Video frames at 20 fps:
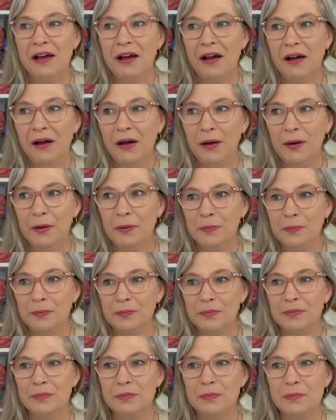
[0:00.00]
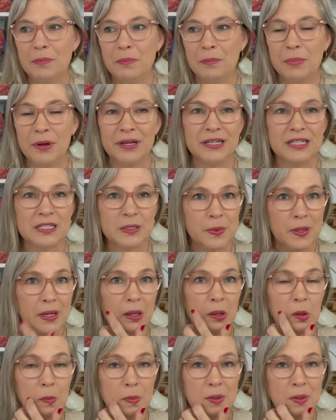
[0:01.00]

Um, but it's been a little